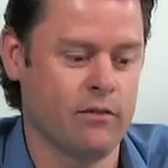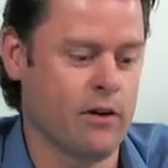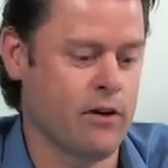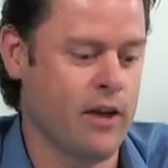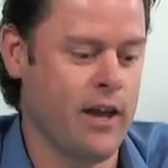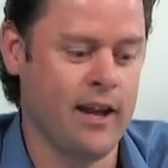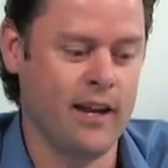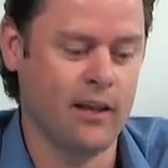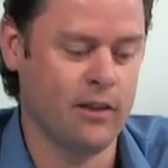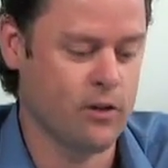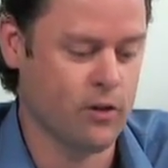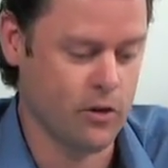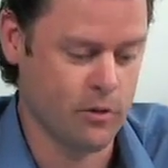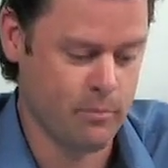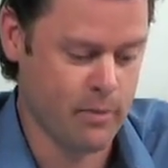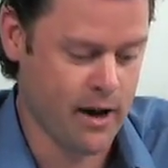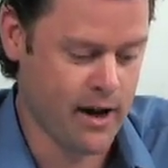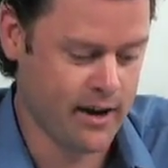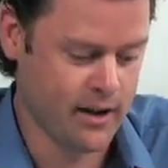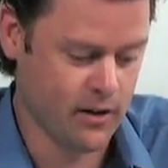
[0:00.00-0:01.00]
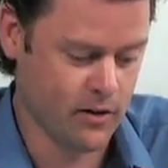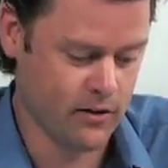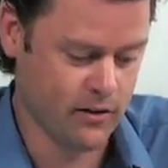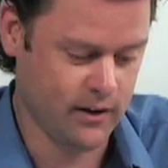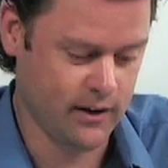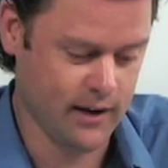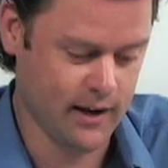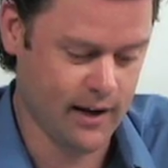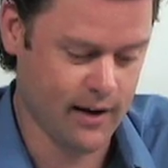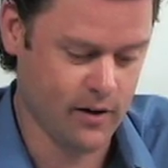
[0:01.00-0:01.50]
or any third party on
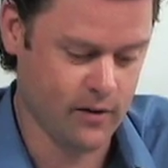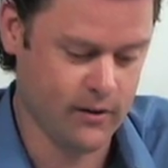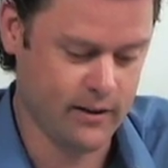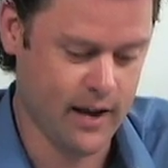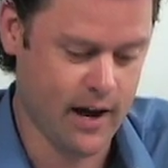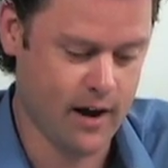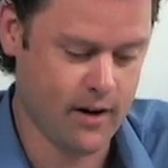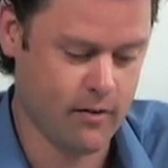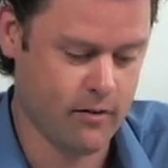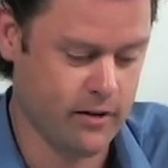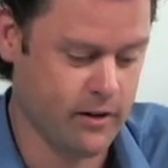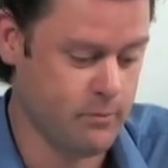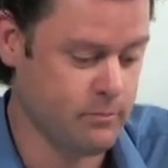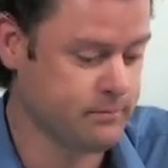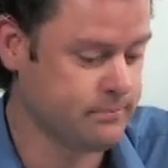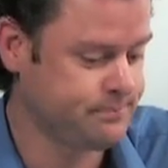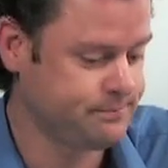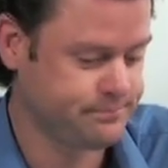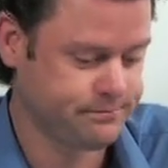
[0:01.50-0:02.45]
the algorithm.